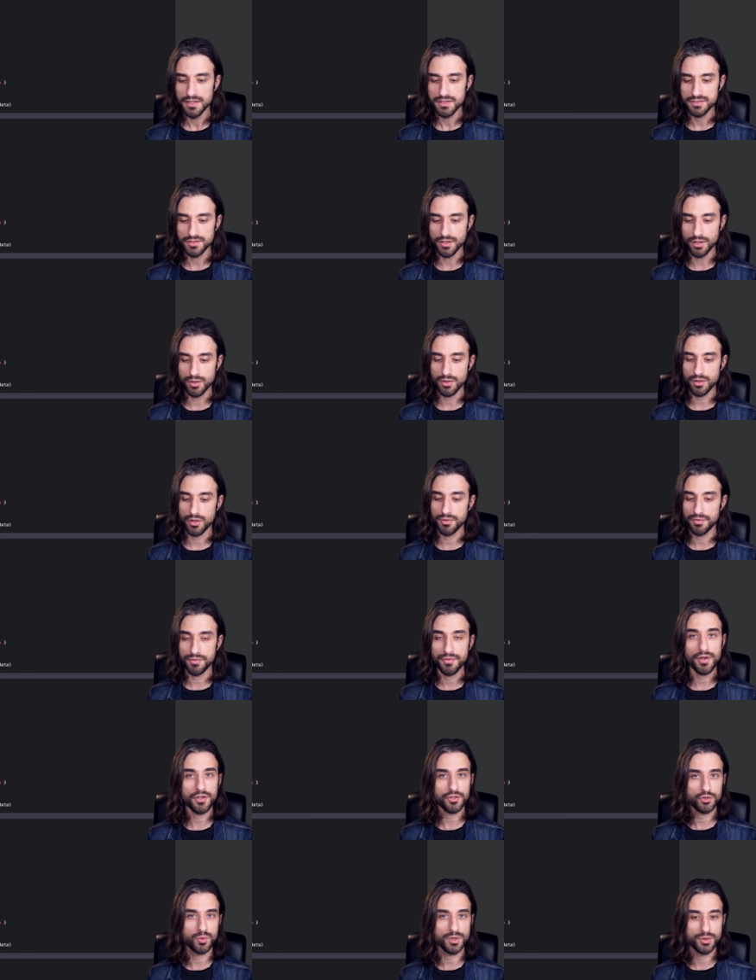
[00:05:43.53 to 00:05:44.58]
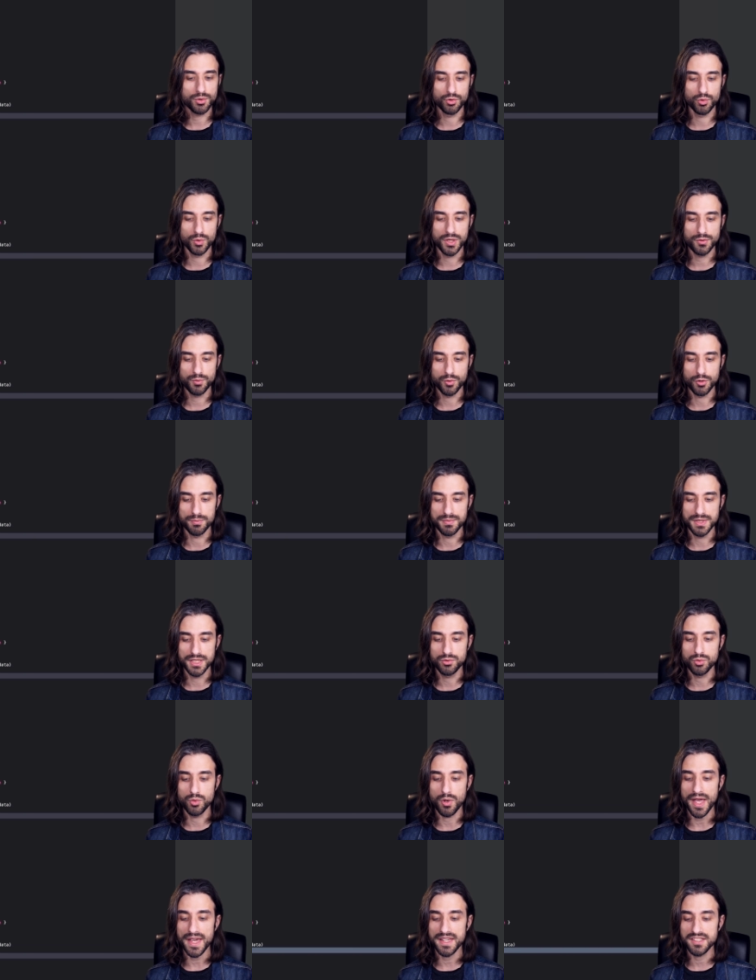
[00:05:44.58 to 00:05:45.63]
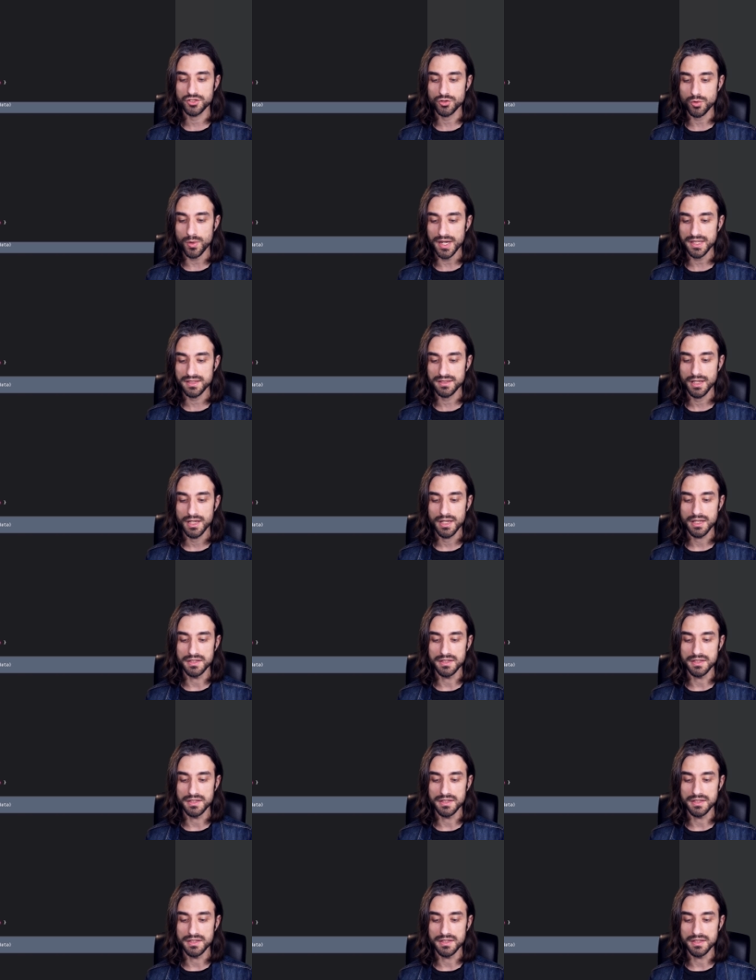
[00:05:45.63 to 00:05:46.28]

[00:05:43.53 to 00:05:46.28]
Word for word: So a first way to do it would be to extract